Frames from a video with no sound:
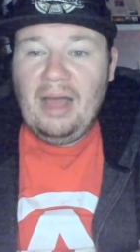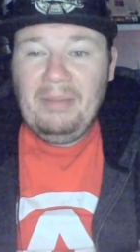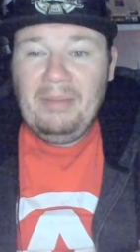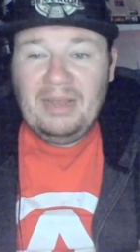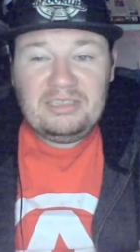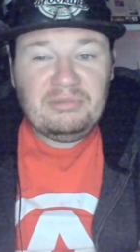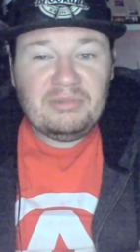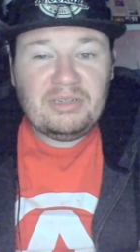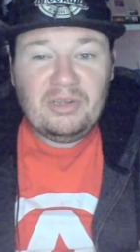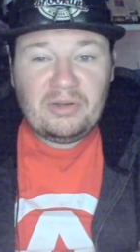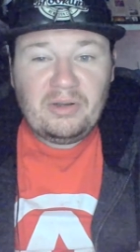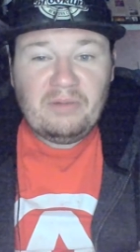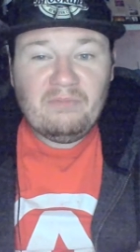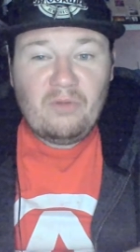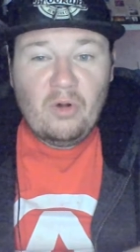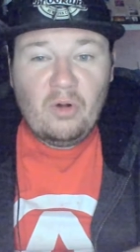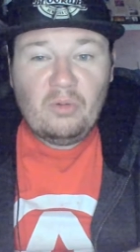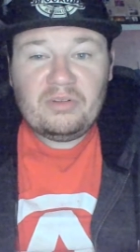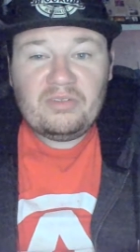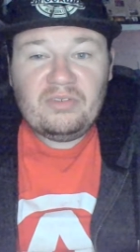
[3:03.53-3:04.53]
I'm actually looking
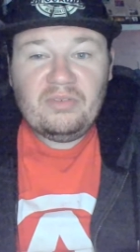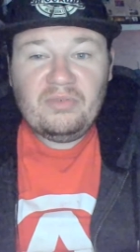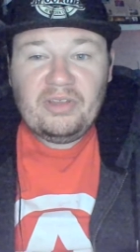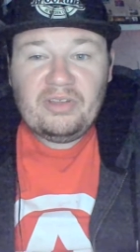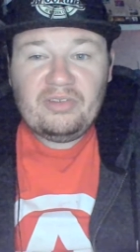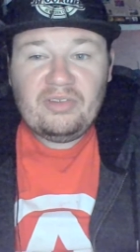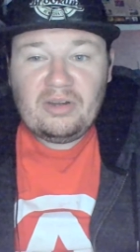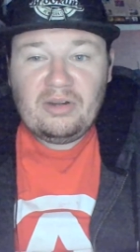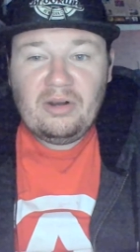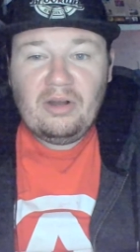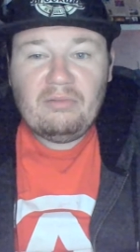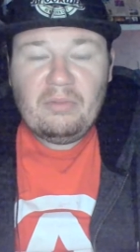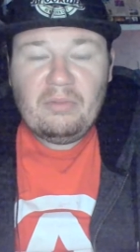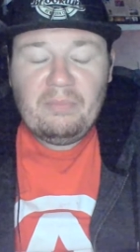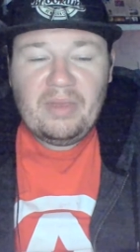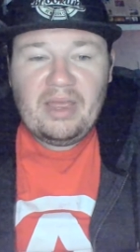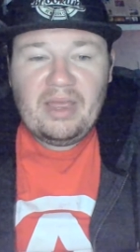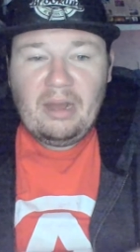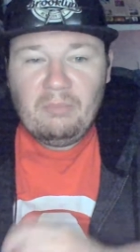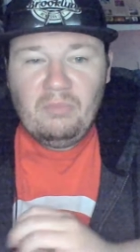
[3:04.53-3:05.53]
forward to this, I gotta
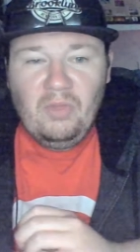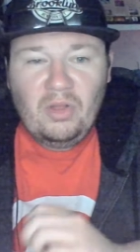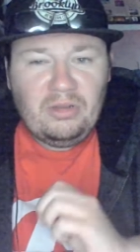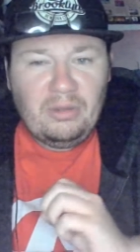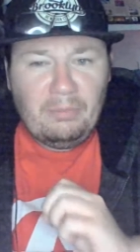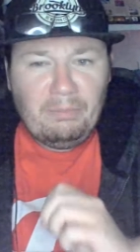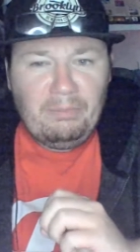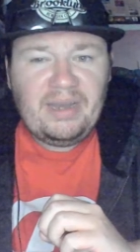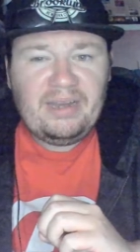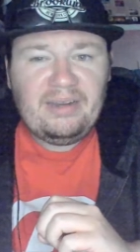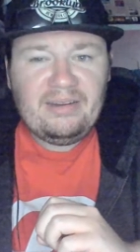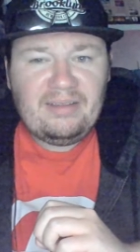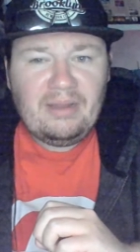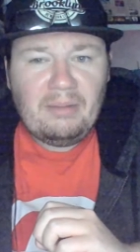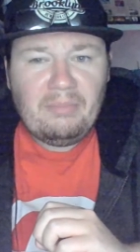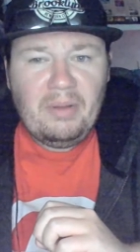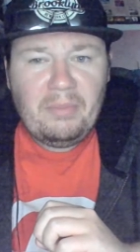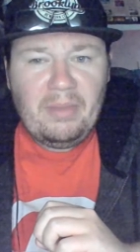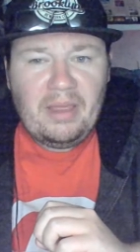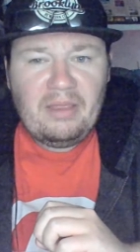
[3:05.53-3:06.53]
admit. I'm not the biggest
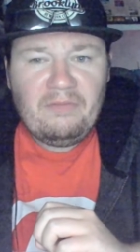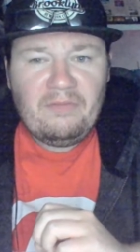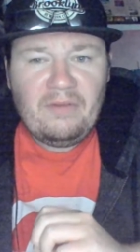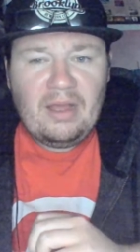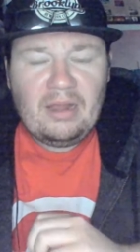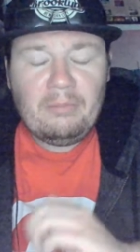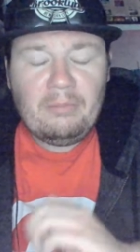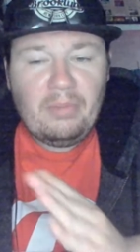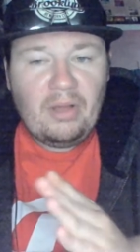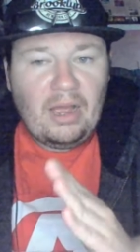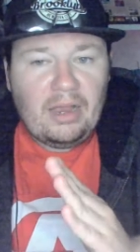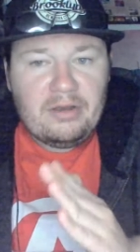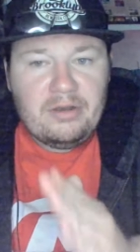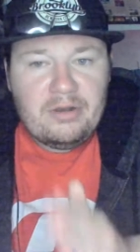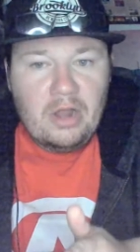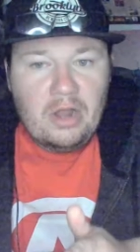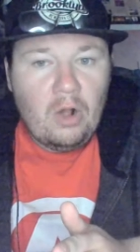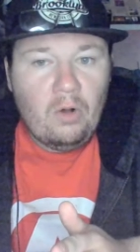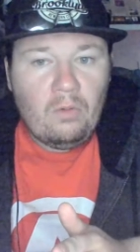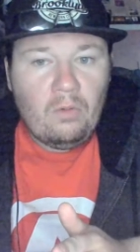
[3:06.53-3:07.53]
MMA fan, but I
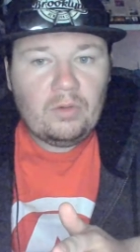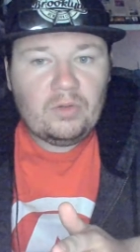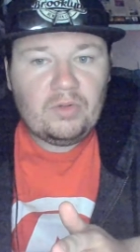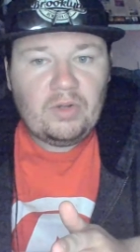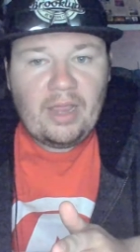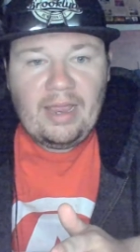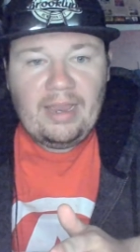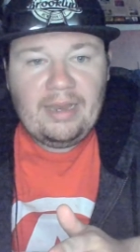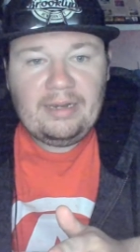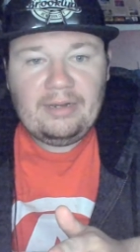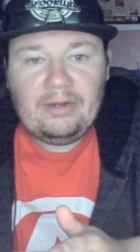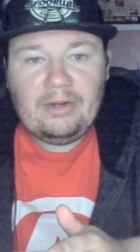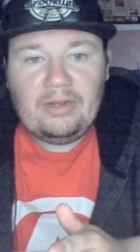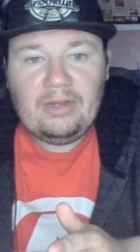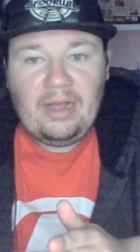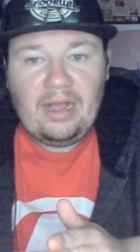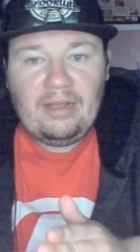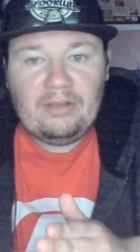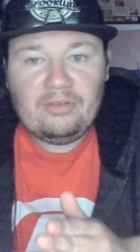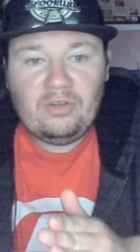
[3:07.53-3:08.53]
know
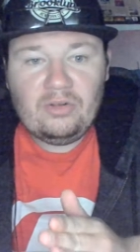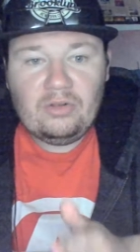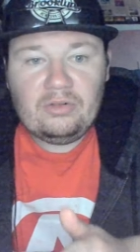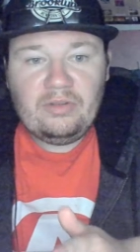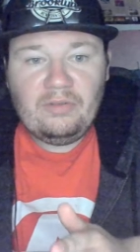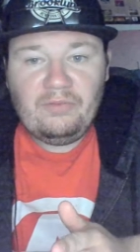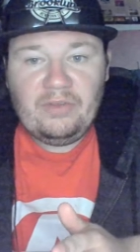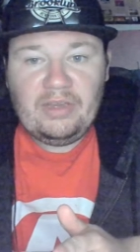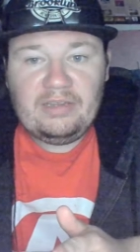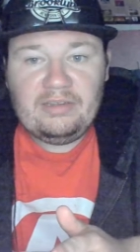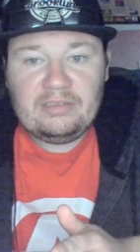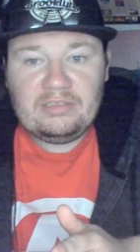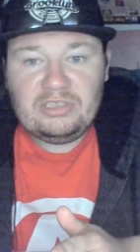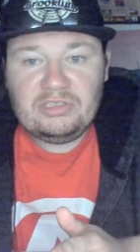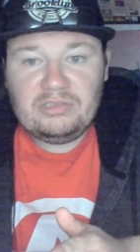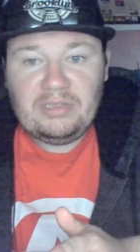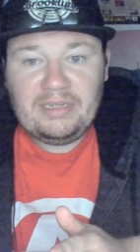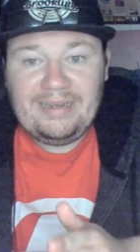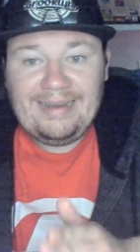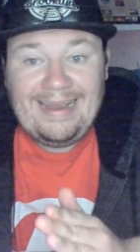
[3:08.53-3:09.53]
Hager has an undefeated
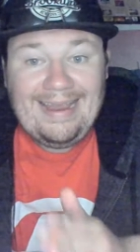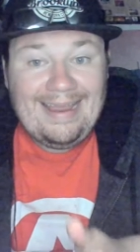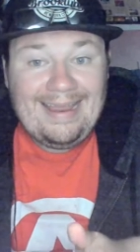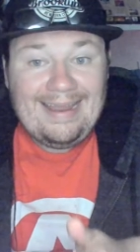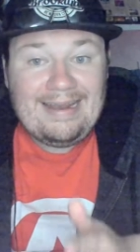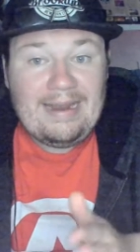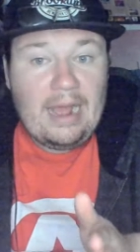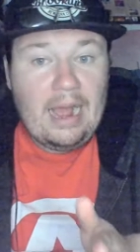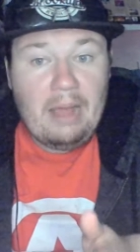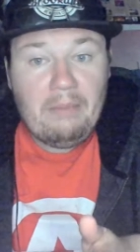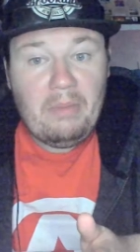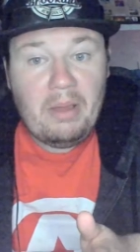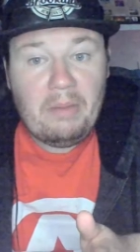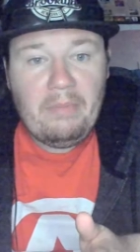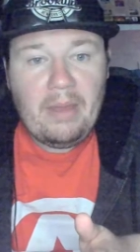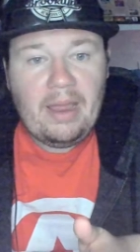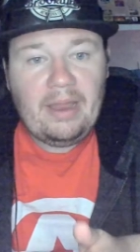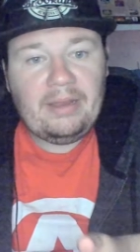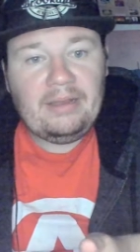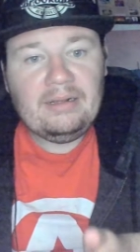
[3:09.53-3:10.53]
streak in
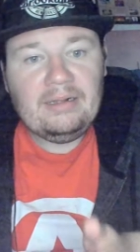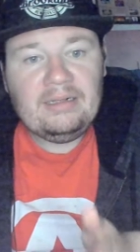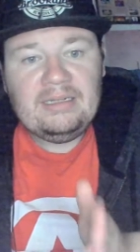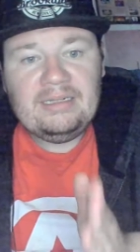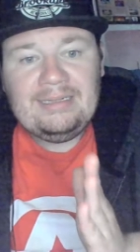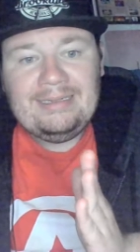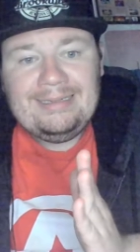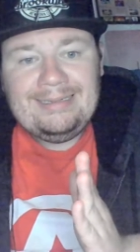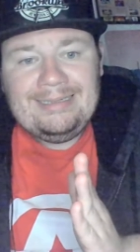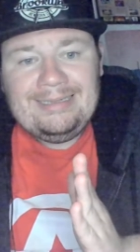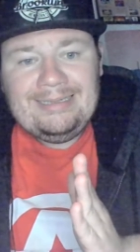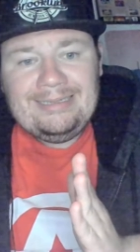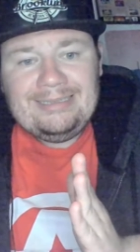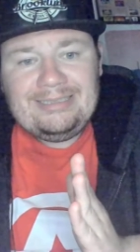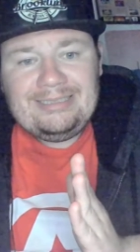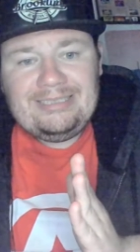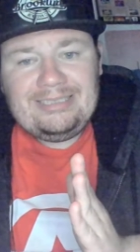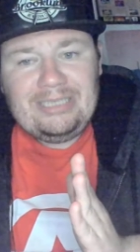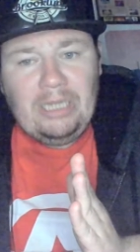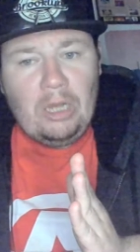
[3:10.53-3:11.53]
MMA.
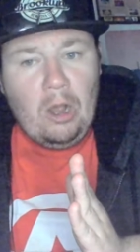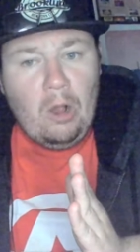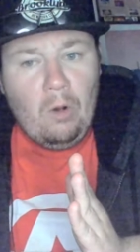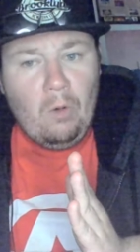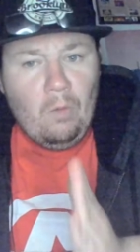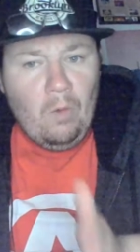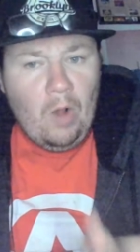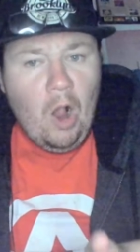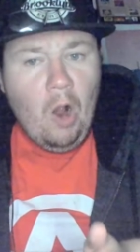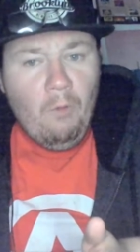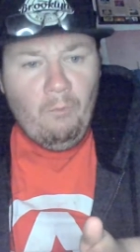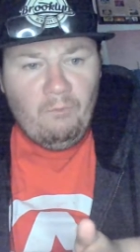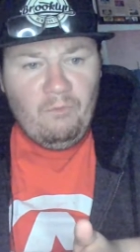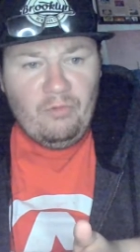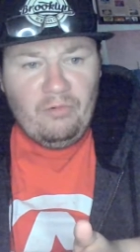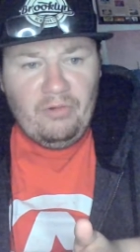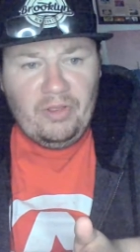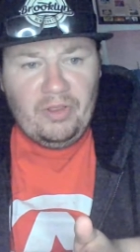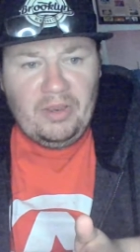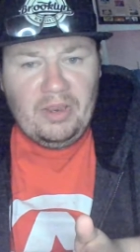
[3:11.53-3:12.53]
So,
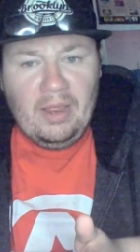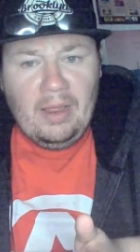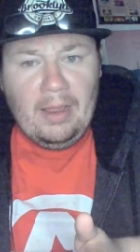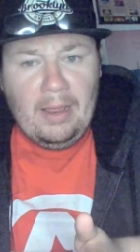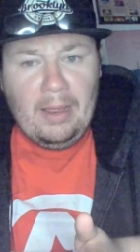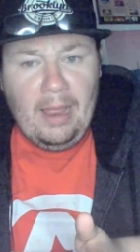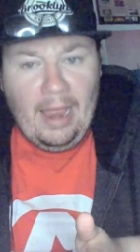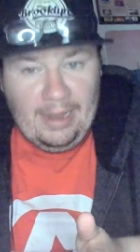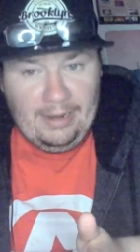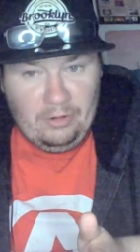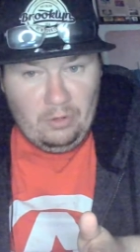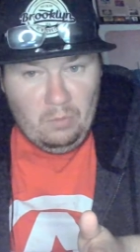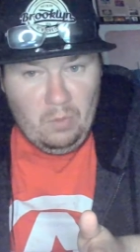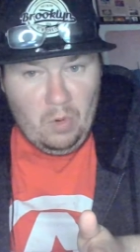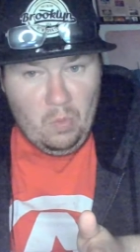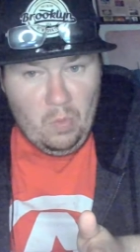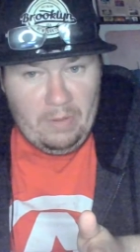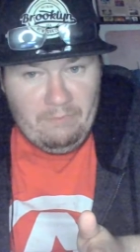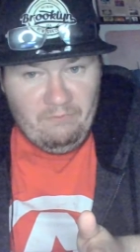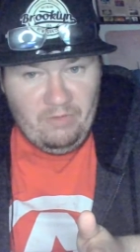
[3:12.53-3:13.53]
hopefully, Hager will
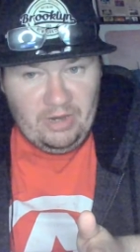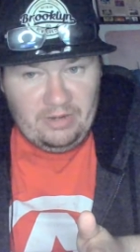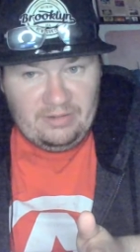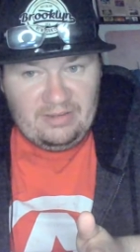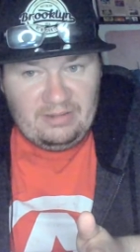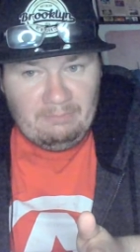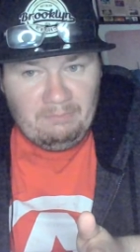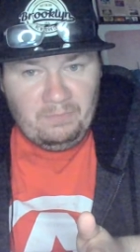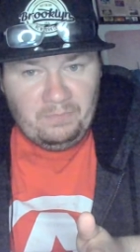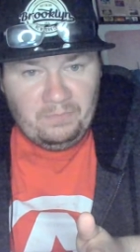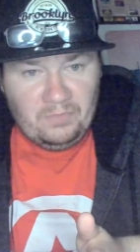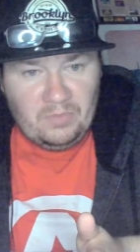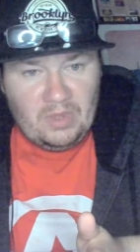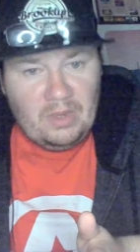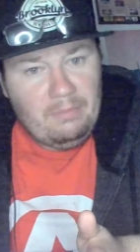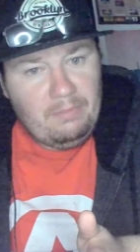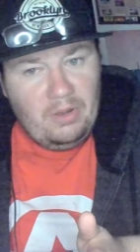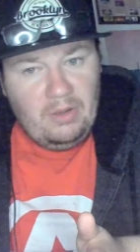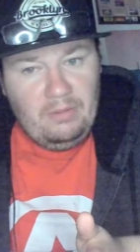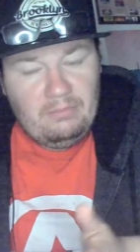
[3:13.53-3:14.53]
win this.
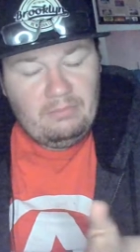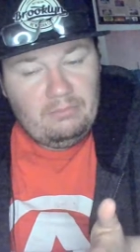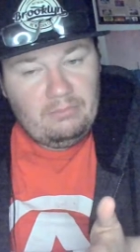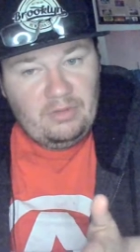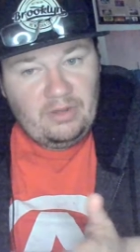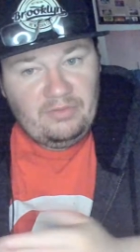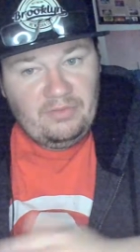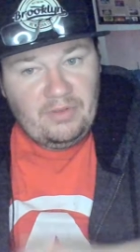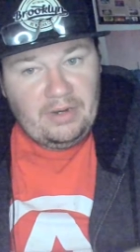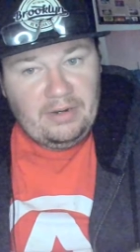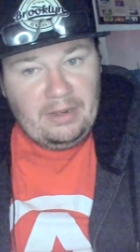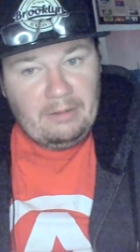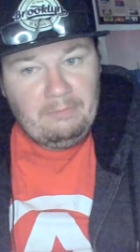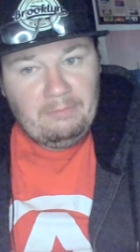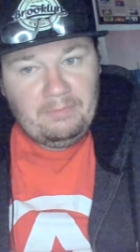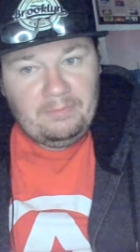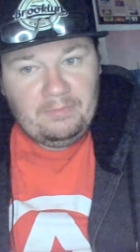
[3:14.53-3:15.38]
But, let's find out.